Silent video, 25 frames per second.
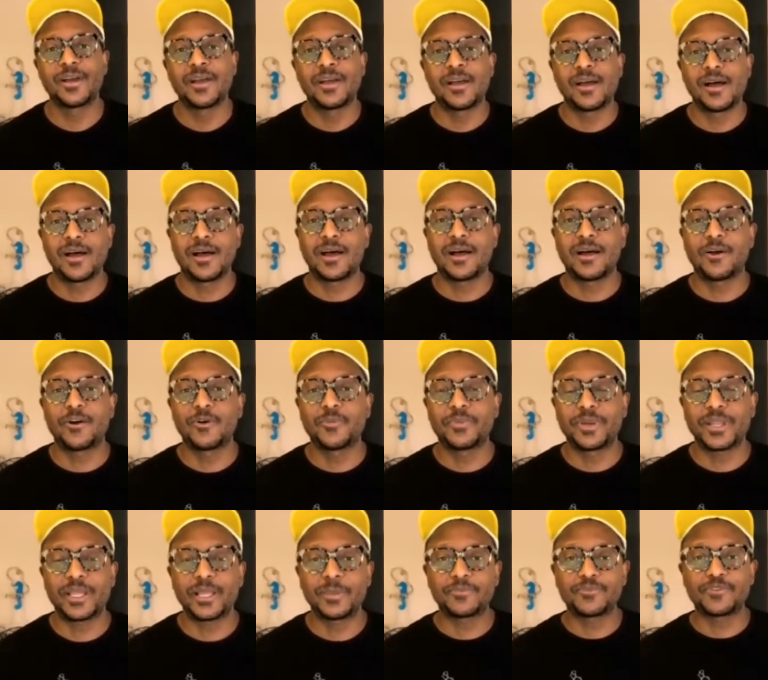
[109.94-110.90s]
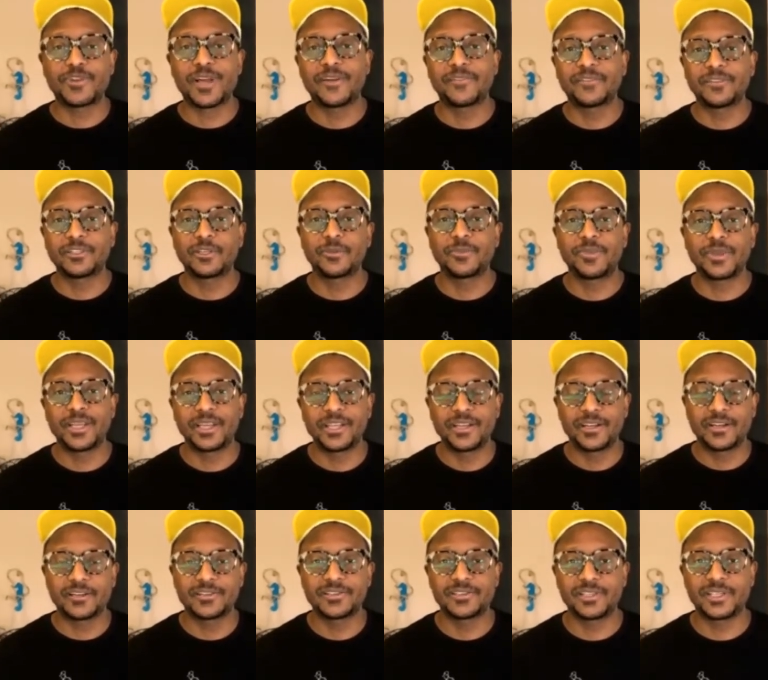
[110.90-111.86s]
opening up travel a little bit in our
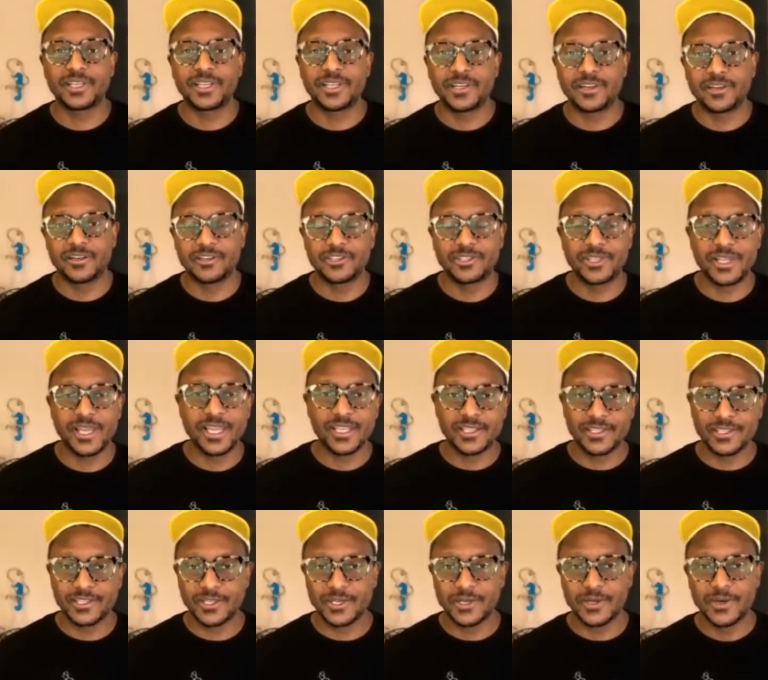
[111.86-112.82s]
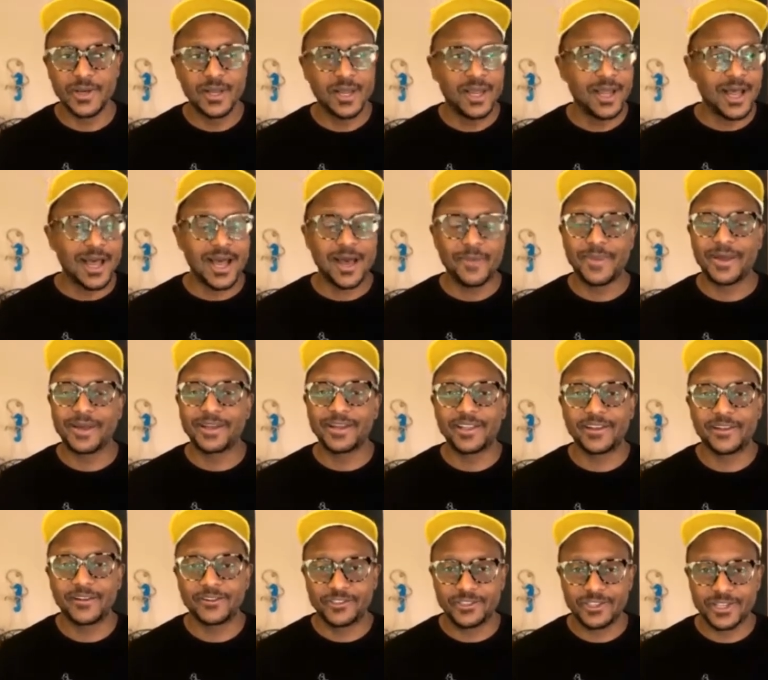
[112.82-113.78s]
city, in our state. So I'm out here just
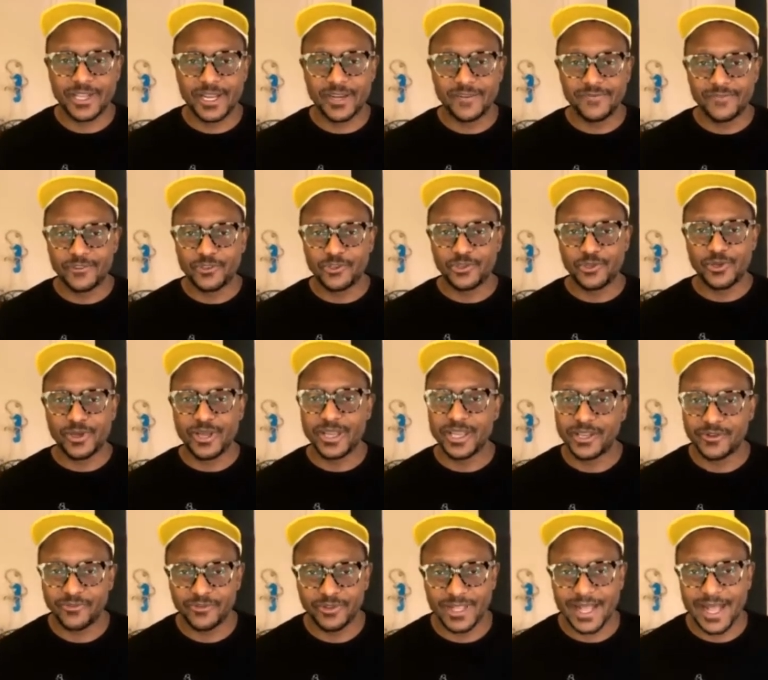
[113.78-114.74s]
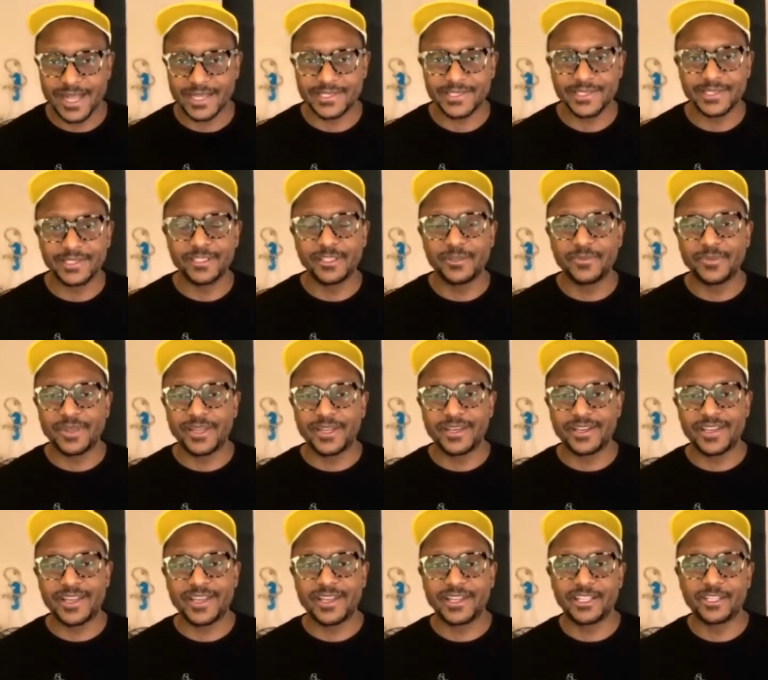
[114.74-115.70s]
kind of enjoying and relaxing a little bit and getting a
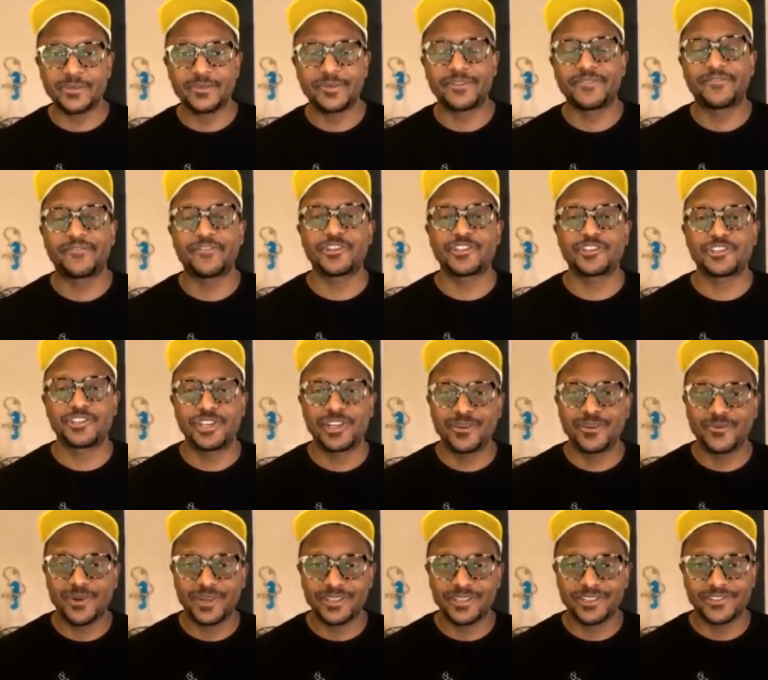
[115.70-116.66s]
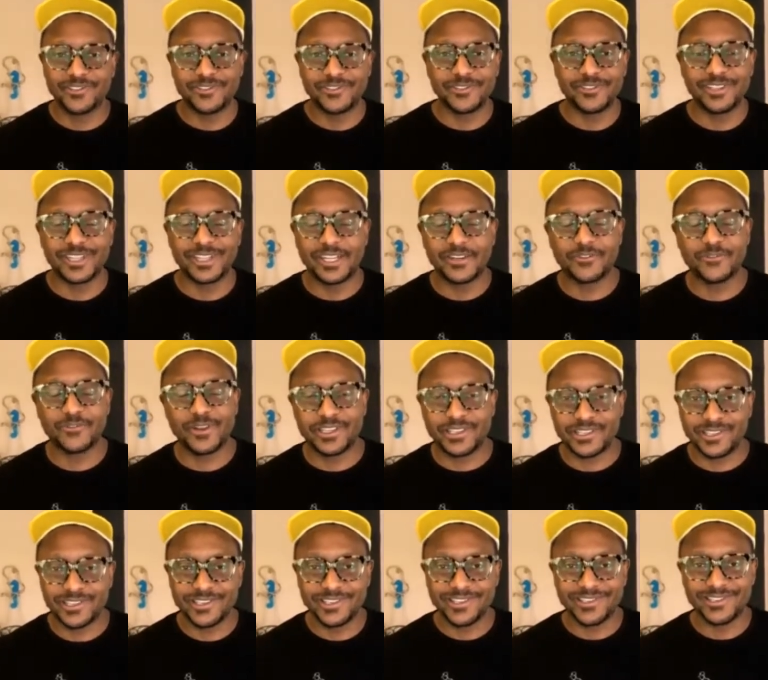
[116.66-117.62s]
little bit of fresh air while there's still a lot of craziness
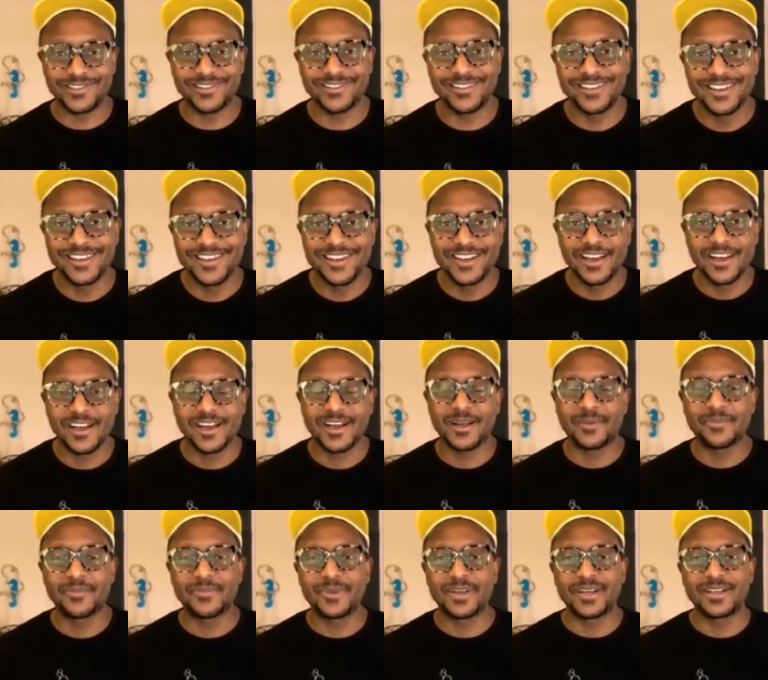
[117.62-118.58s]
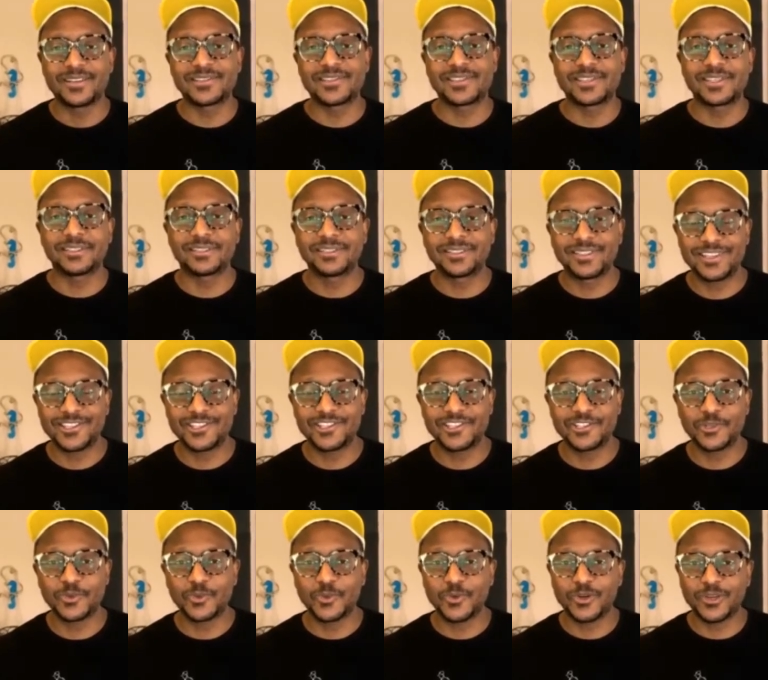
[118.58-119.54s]
and unsettledness in the
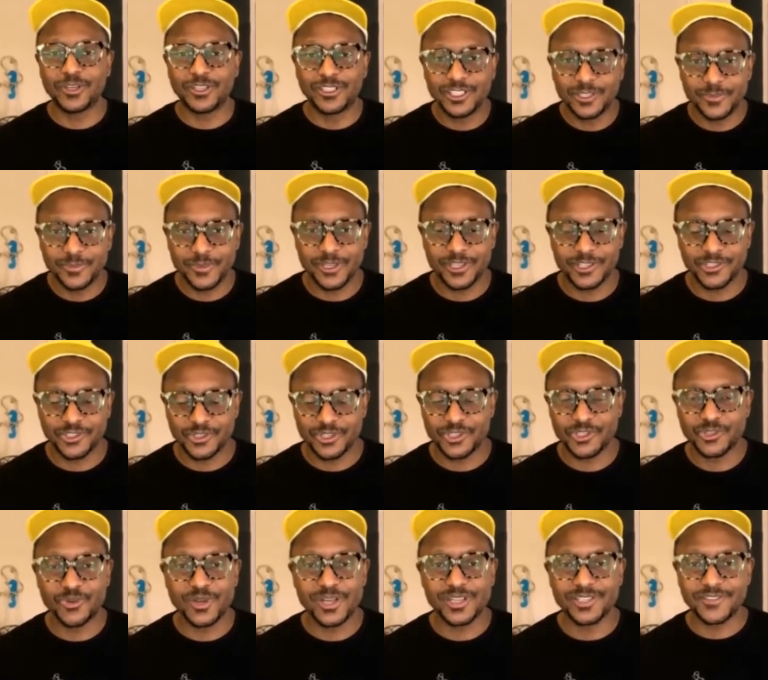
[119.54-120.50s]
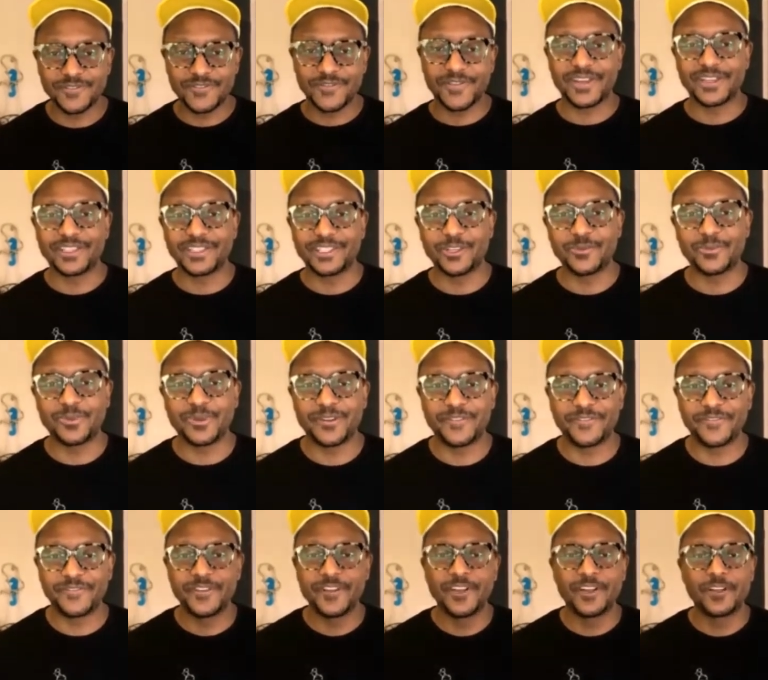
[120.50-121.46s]
world. But just trying to find a little bit of
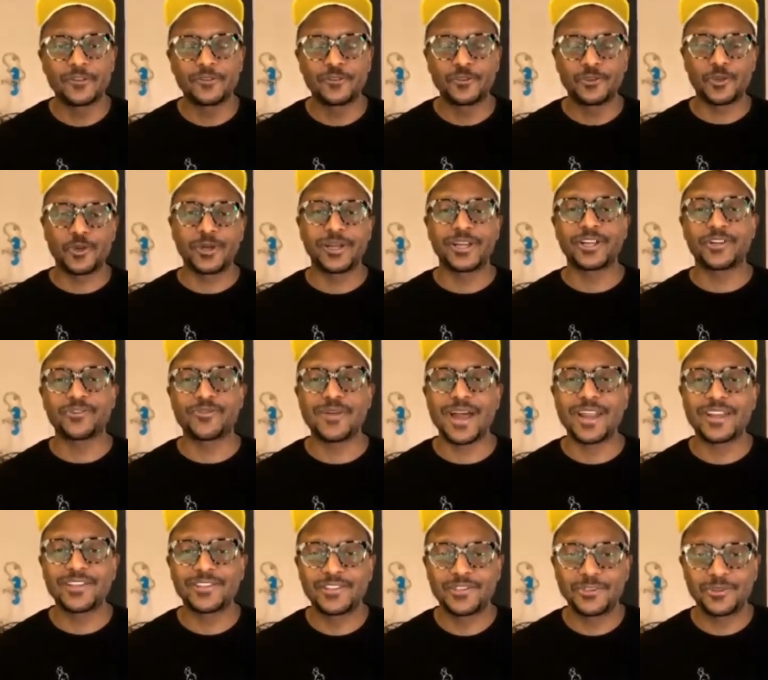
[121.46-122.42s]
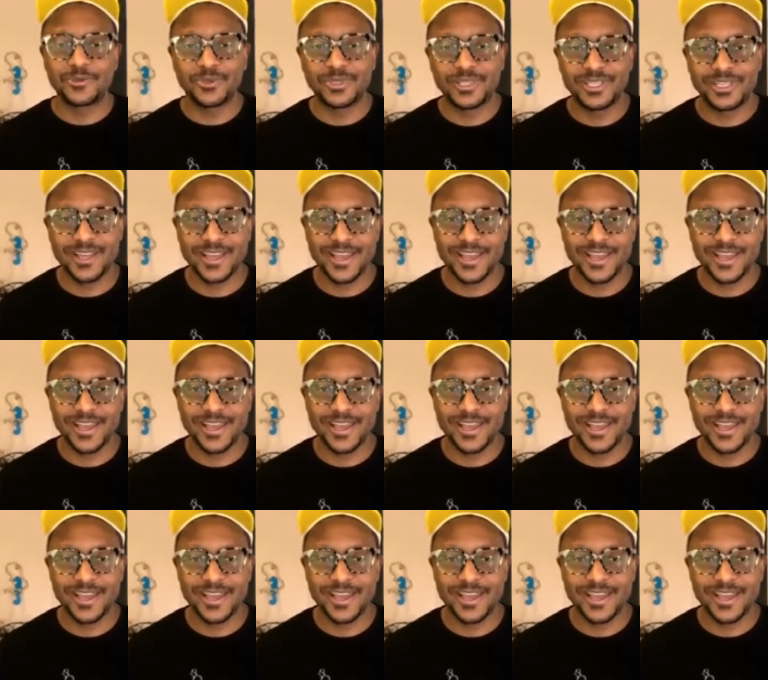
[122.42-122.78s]
joy and gratitude today out